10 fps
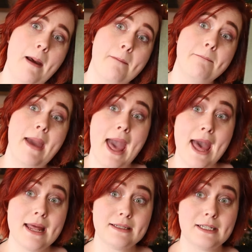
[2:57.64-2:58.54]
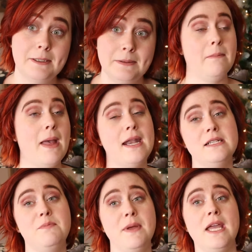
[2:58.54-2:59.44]
Matt
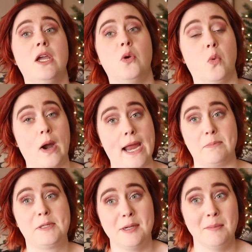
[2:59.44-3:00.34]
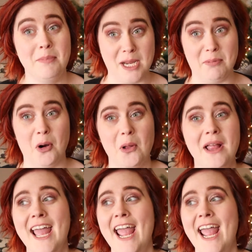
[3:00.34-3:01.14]
is being raped, people,